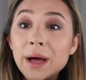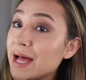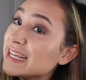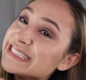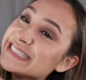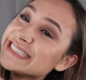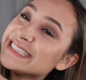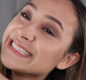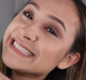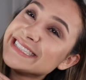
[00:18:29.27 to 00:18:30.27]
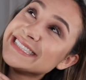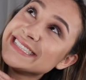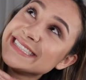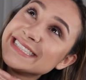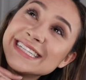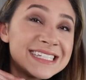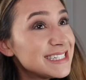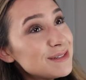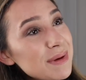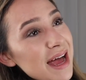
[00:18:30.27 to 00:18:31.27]
But this
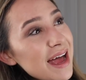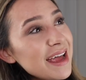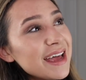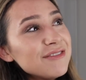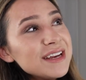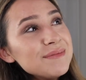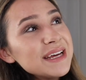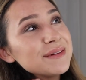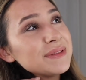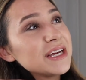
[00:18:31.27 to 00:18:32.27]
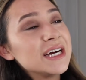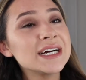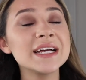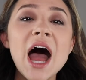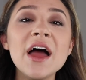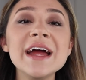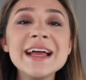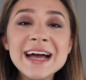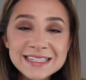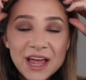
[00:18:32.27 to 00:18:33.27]
is my everyday makeup look. All right,
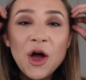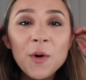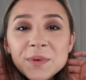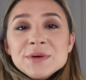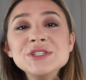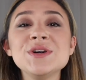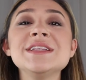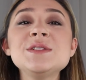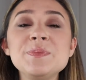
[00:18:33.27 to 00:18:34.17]
guys, I hope you enjoyed this